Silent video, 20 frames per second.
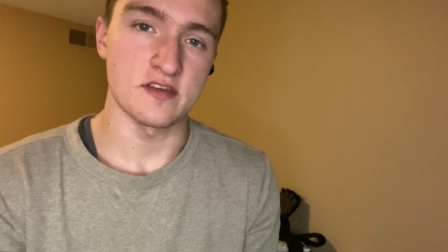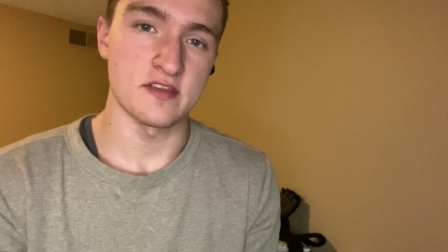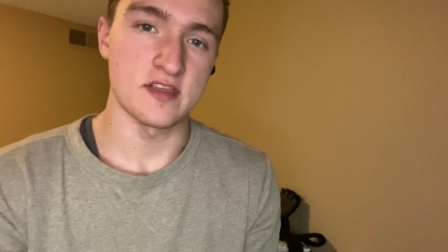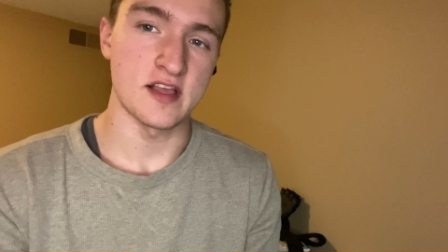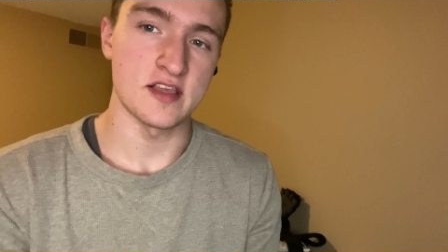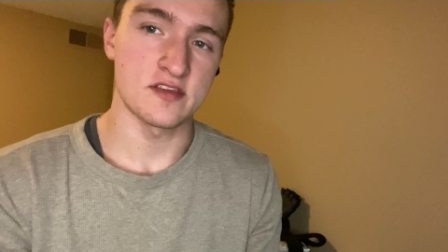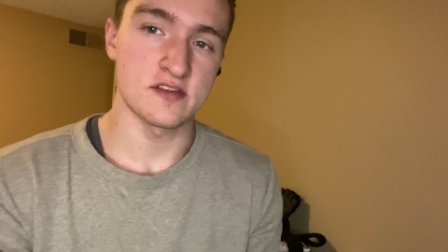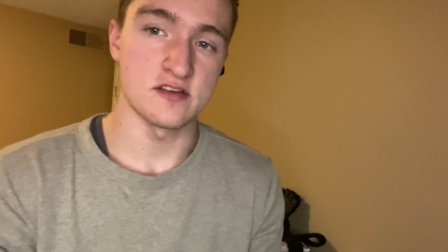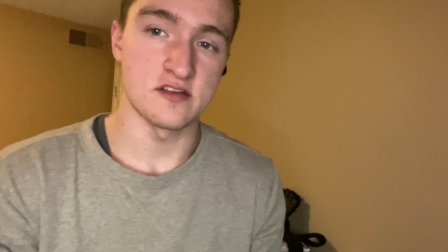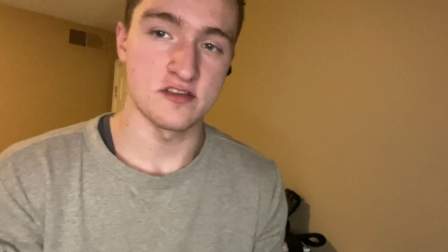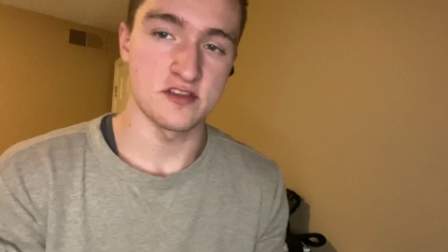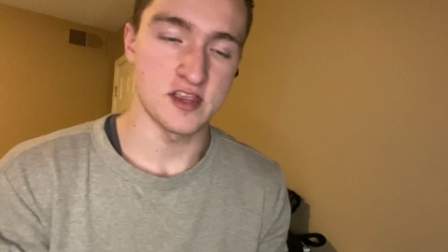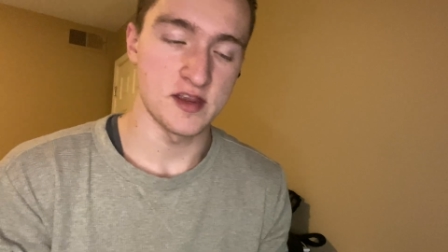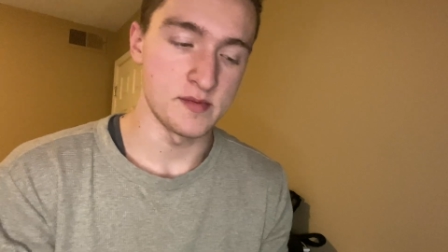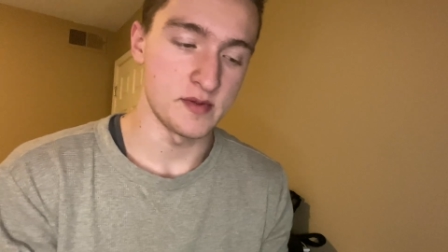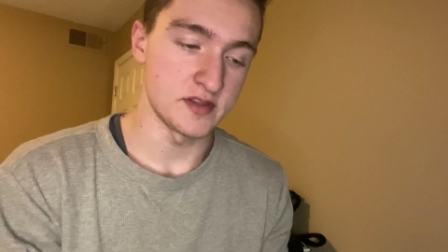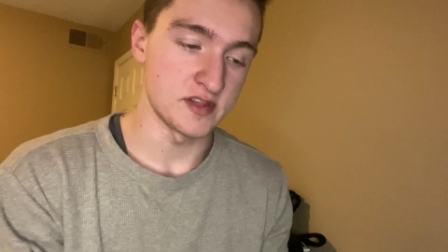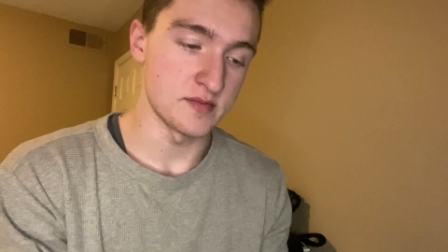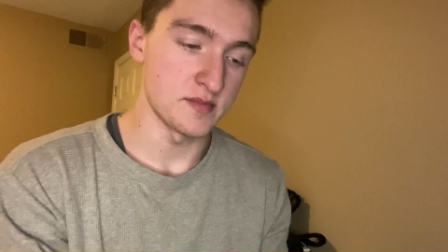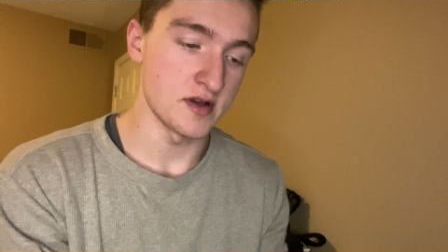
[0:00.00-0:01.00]
that's going to
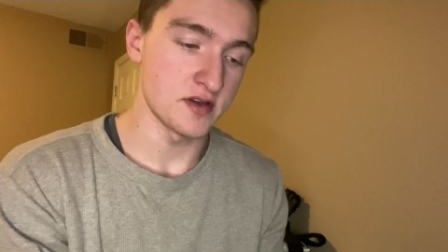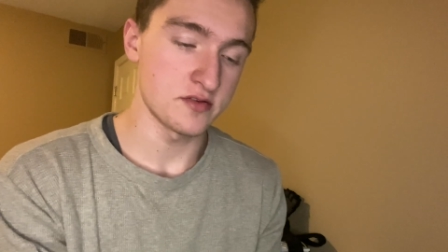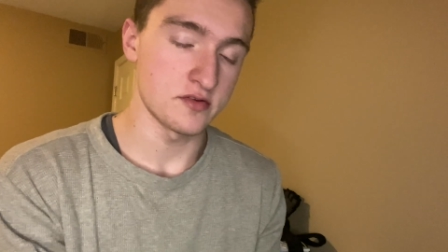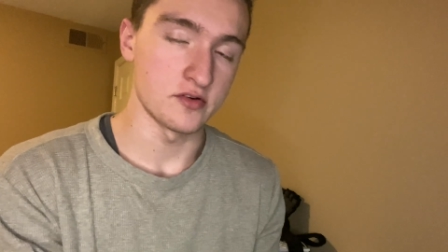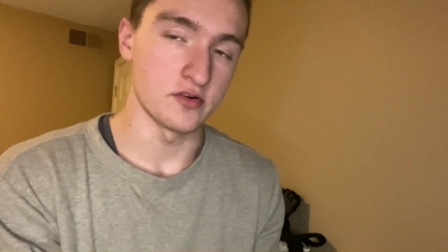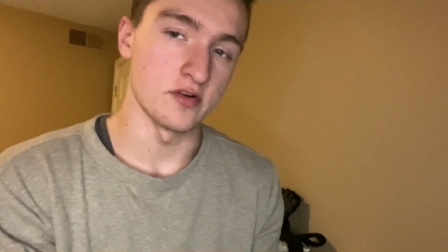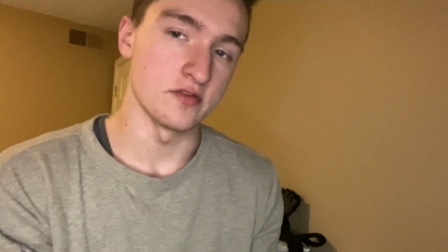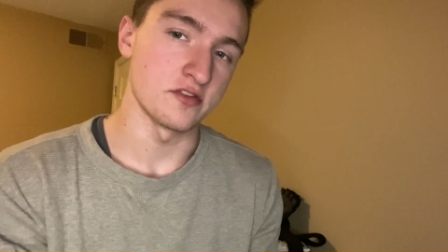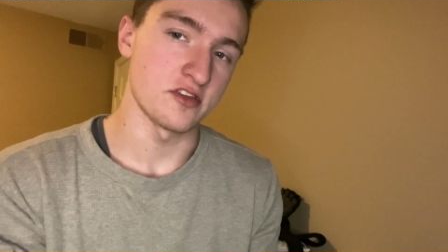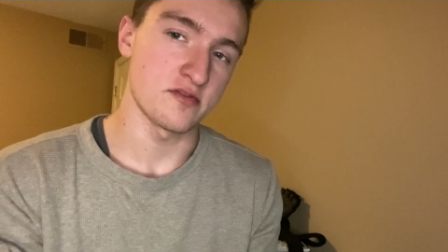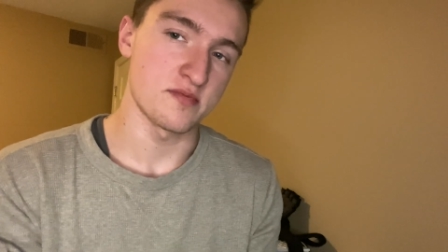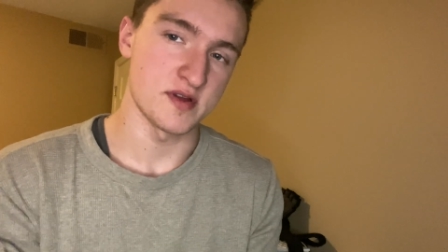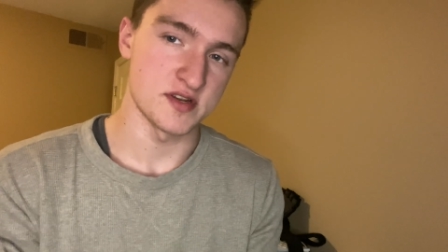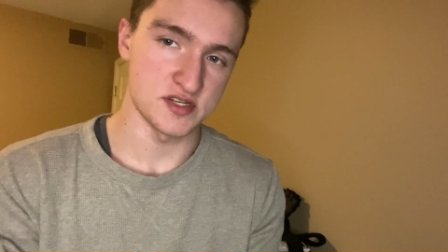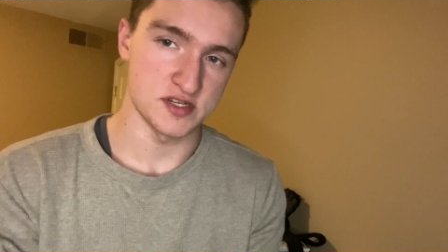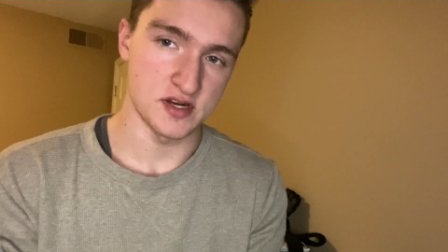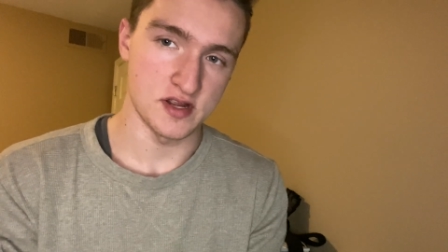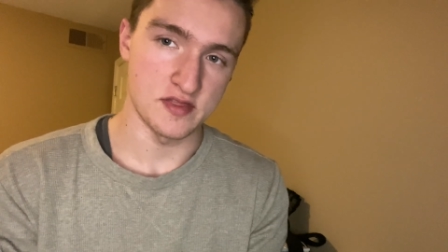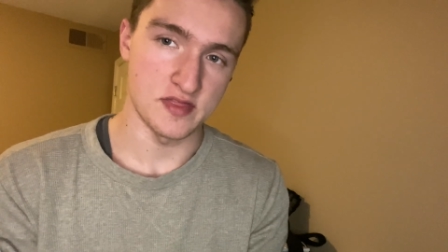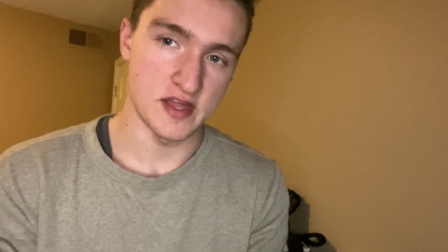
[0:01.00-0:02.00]
stimulate the muscle growth,
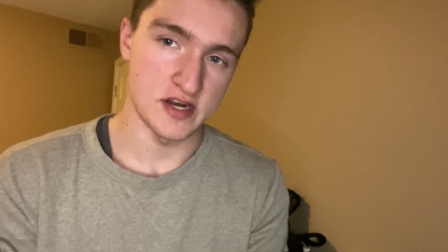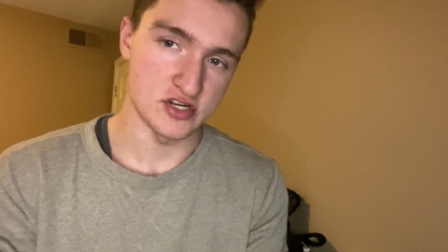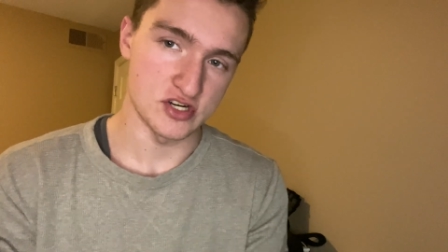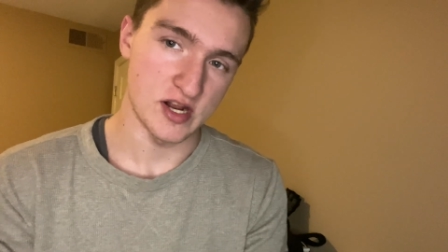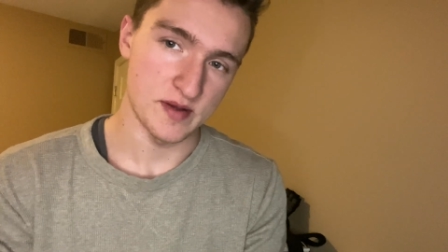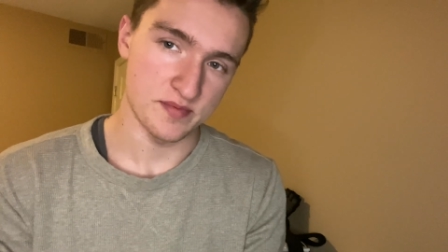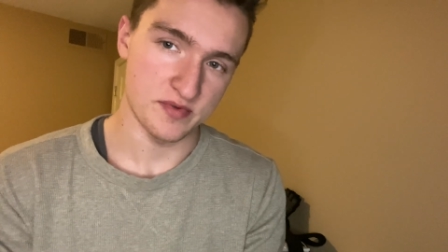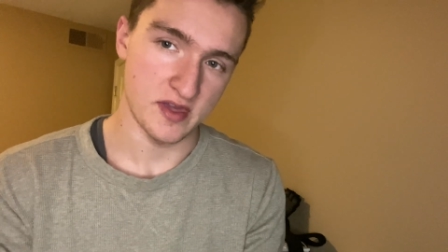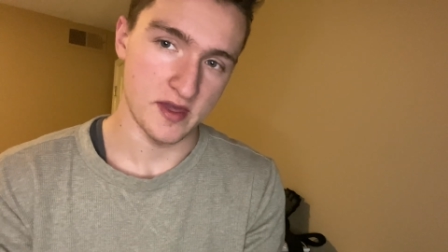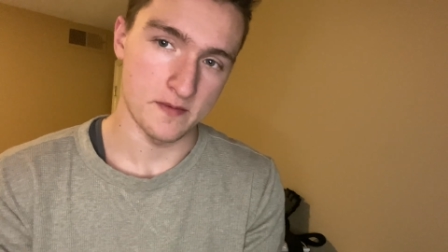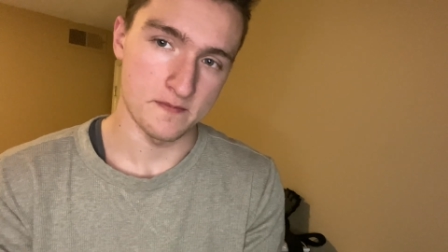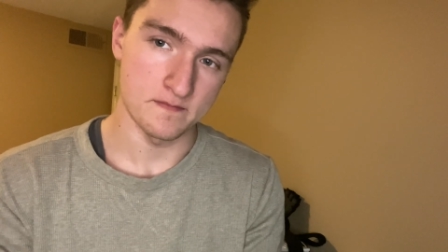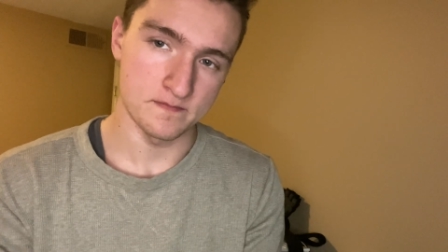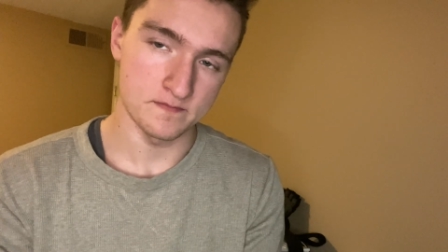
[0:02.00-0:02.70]
especially on that drop set.